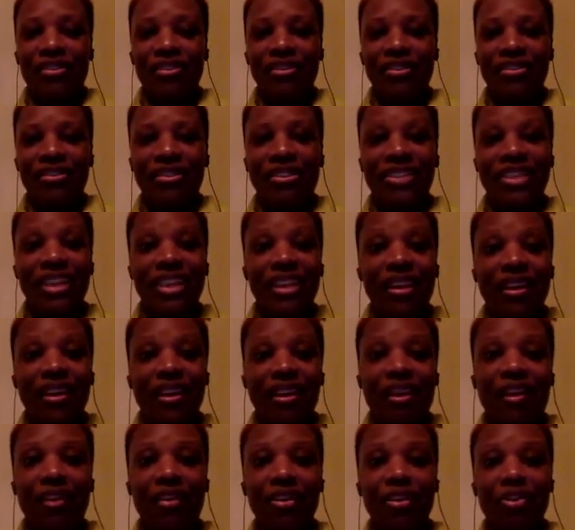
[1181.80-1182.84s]
zinc
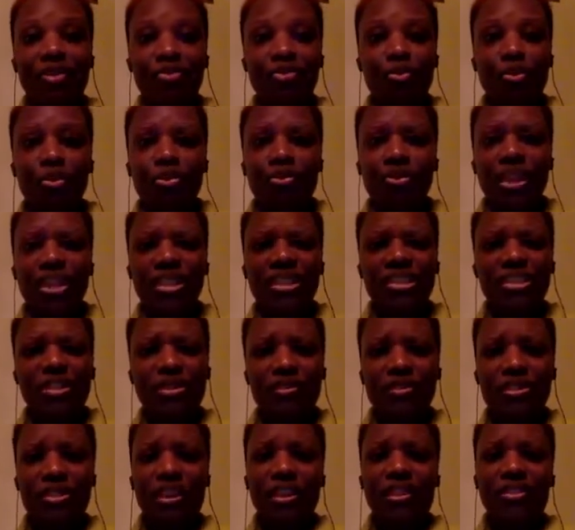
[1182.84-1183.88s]
on the roof and stuff
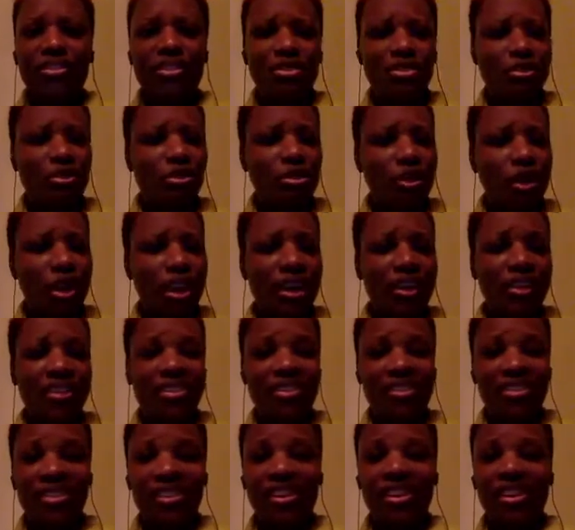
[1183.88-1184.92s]
start to go like
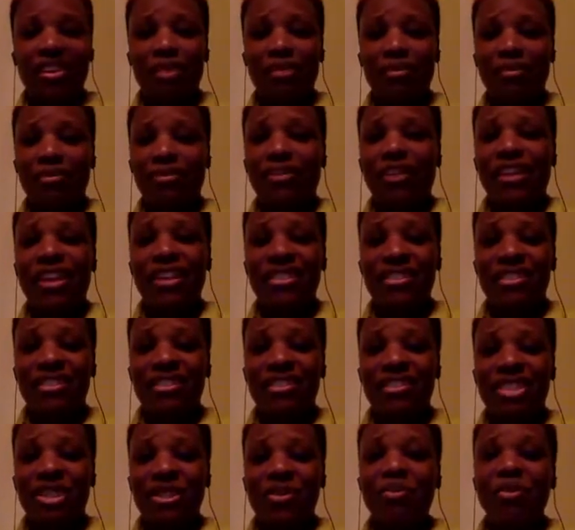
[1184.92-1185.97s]
flying saucer.
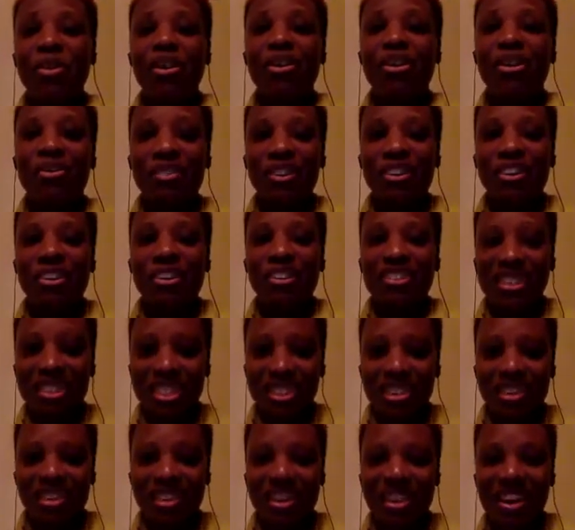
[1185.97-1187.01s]
You remember Loving Their
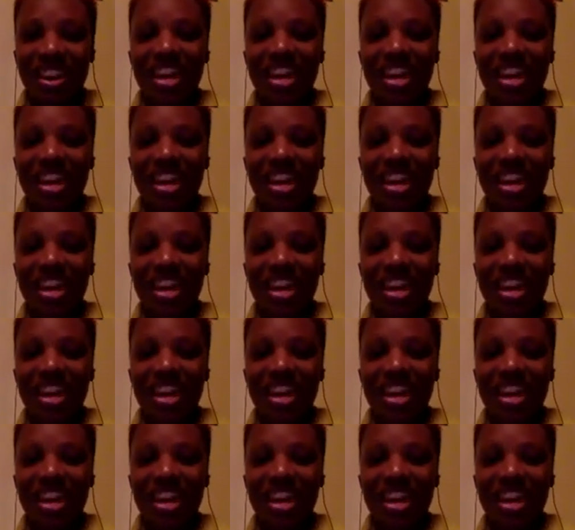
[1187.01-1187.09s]
song?